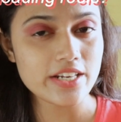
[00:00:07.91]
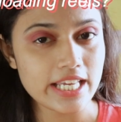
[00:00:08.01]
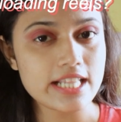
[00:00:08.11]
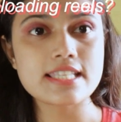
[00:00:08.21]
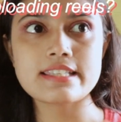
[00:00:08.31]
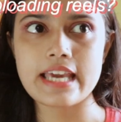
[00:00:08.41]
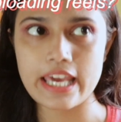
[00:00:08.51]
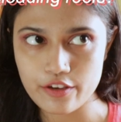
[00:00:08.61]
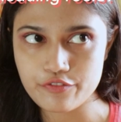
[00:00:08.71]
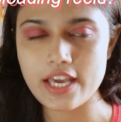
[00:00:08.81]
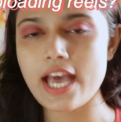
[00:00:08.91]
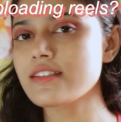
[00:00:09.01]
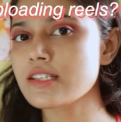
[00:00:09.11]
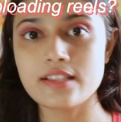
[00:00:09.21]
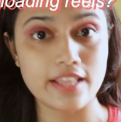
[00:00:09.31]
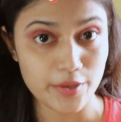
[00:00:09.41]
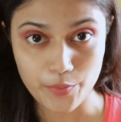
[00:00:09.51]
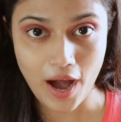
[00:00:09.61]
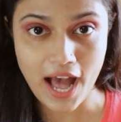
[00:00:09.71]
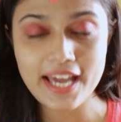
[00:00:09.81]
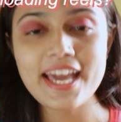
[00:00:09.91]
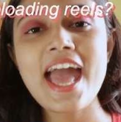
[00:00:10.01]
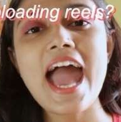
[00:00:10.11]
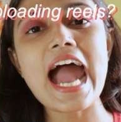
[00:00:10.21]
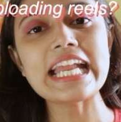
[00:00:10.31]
Reels? If yes, then why?